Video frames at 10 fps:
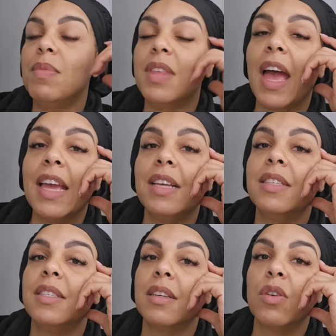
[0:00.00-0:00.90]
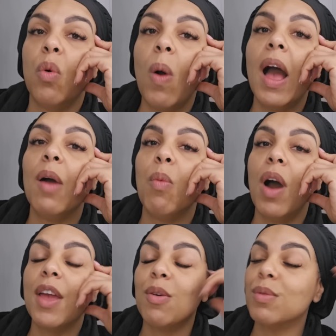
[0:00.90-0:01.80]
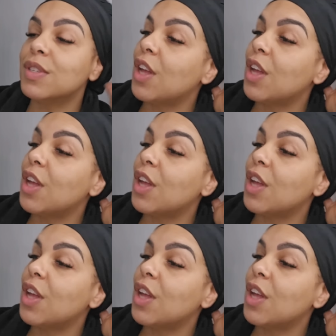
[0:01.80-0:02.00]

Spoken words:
takes quite a while.